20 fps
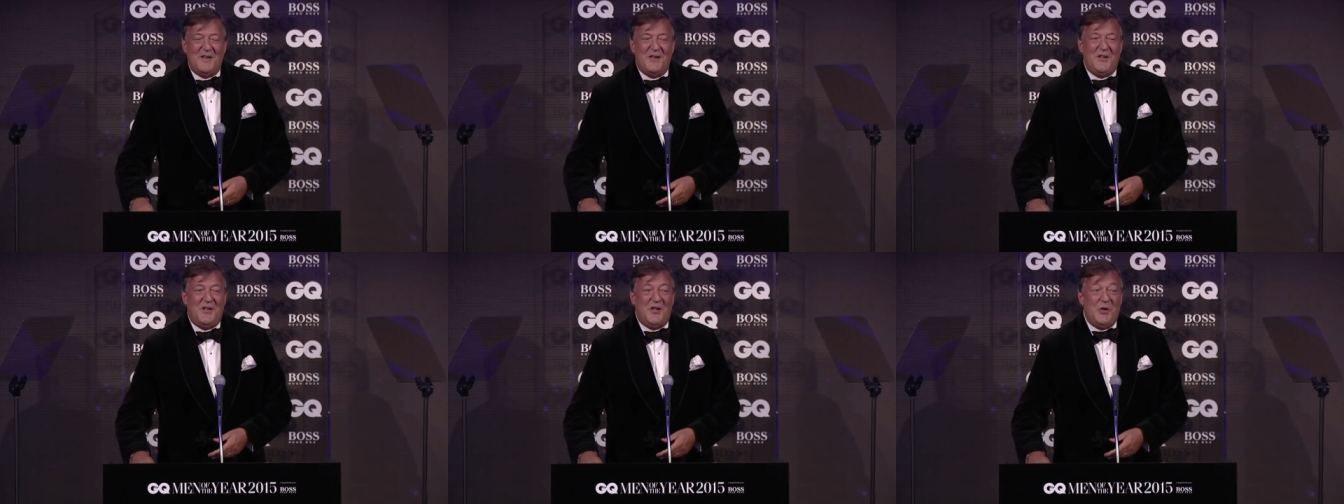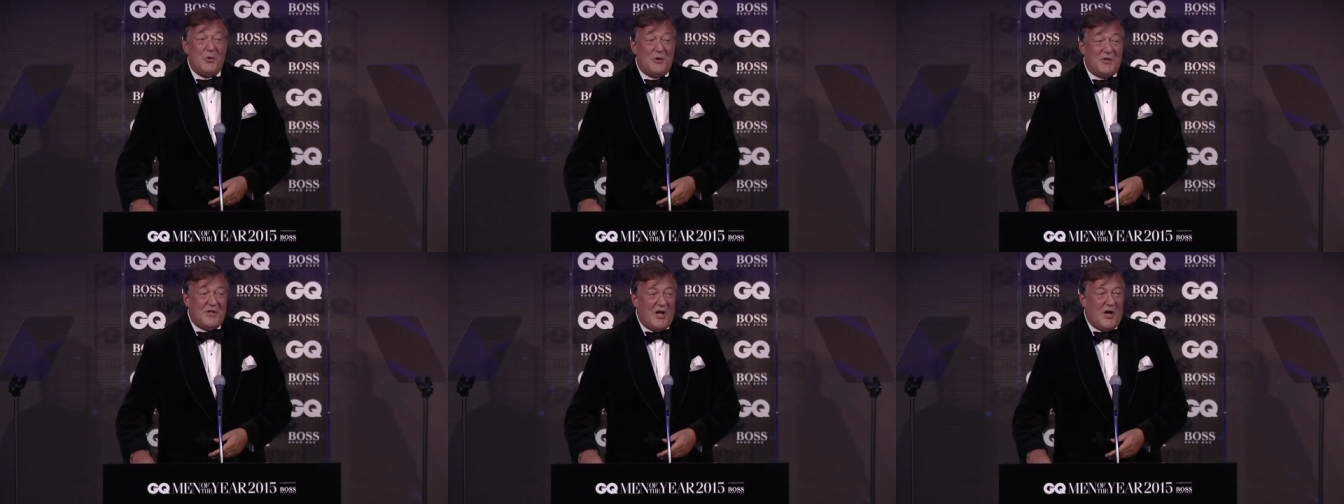you
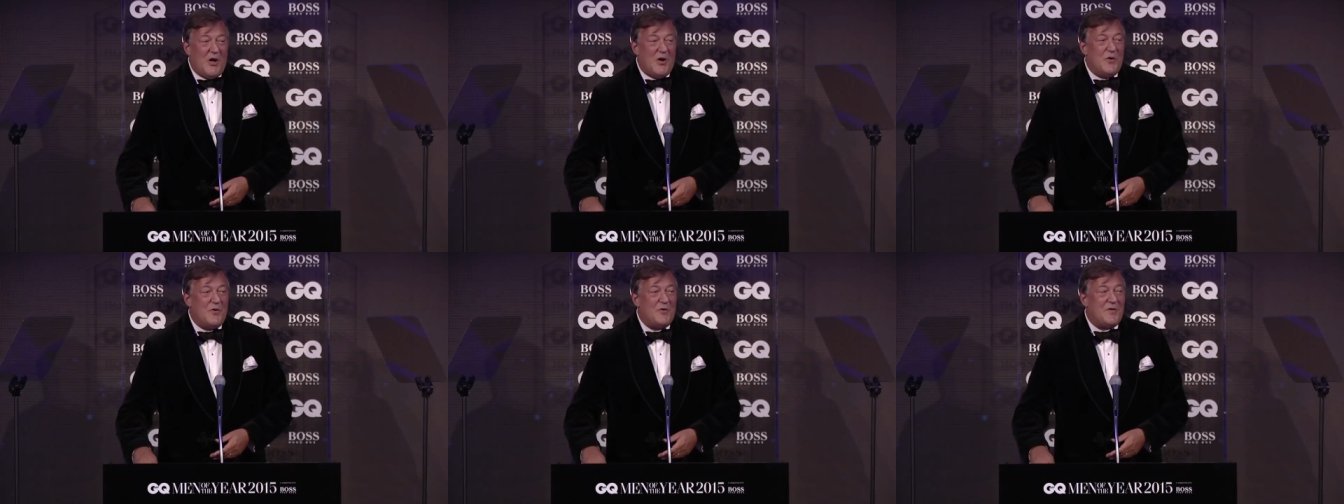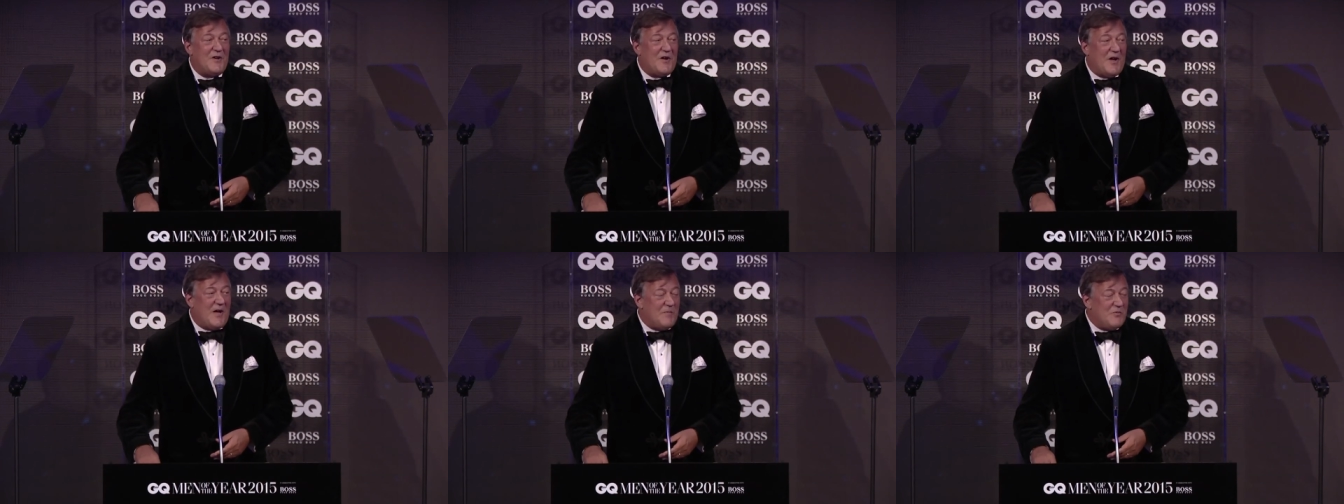will know
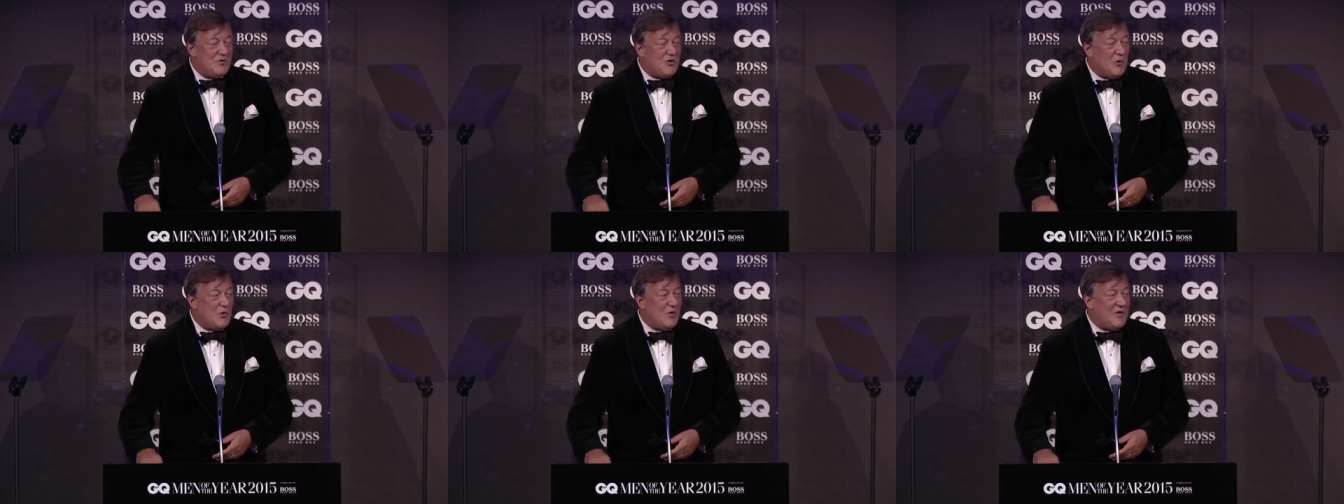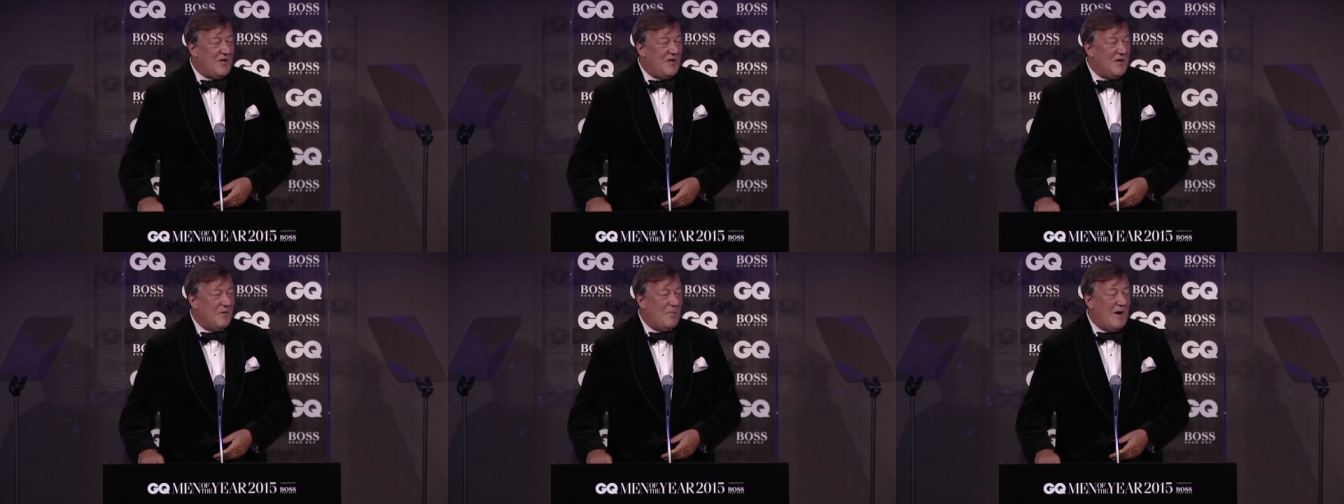that I'm
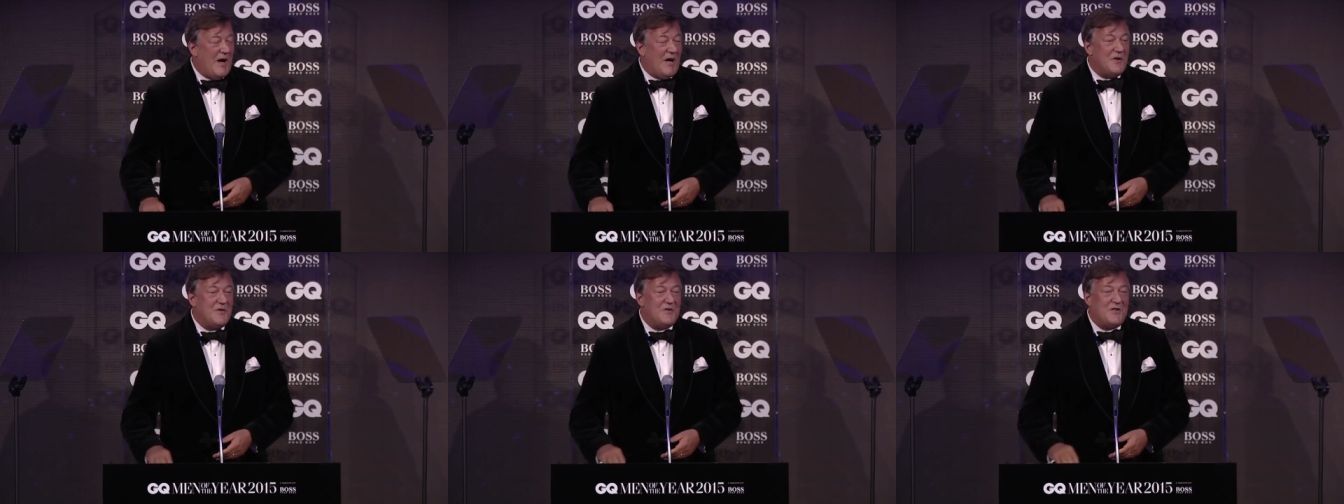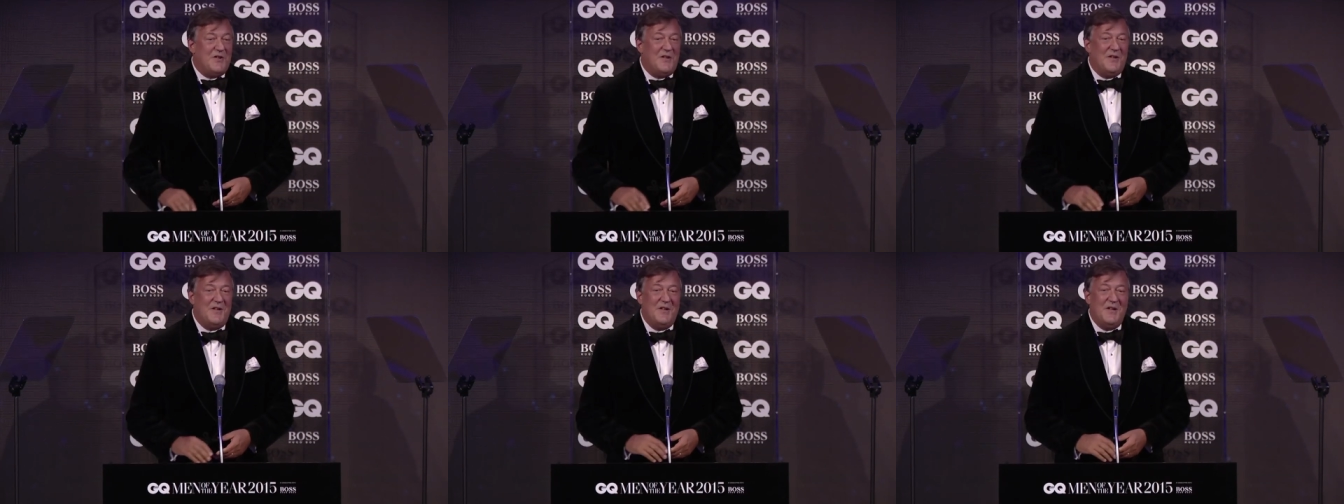talking
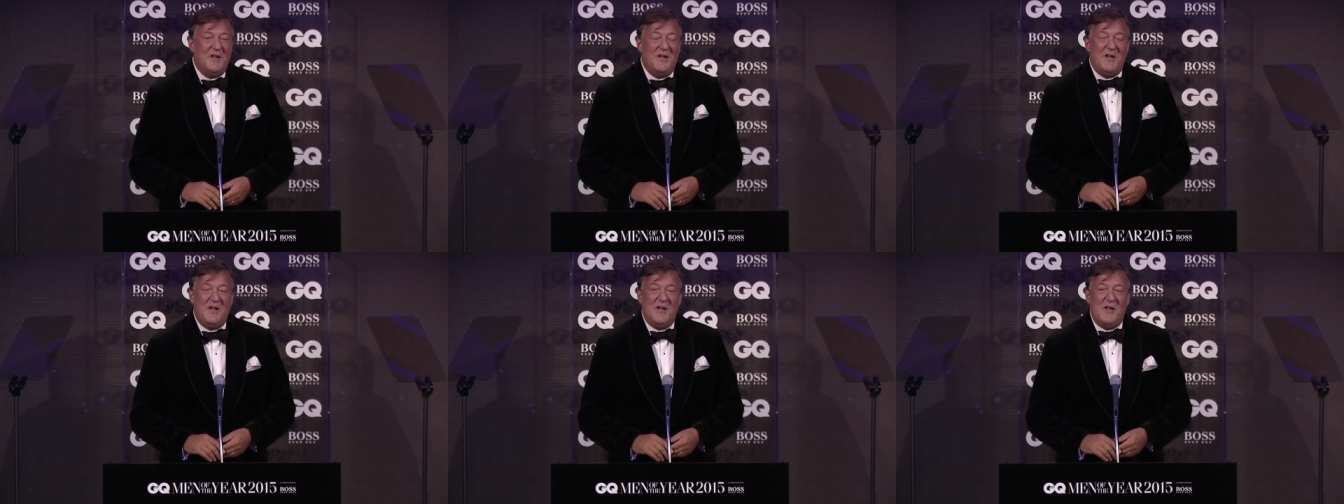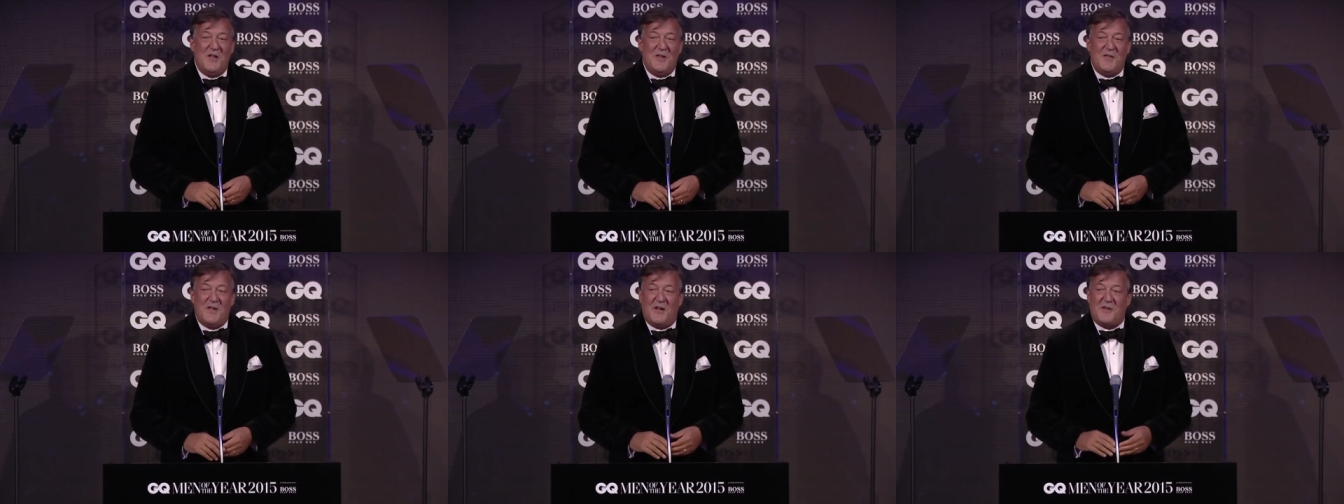about
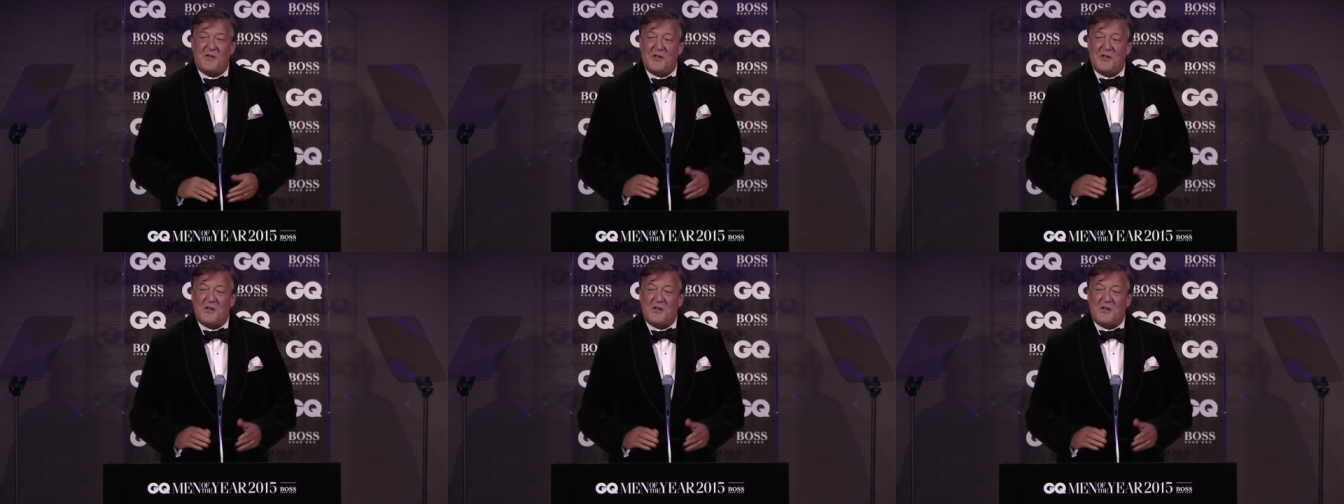that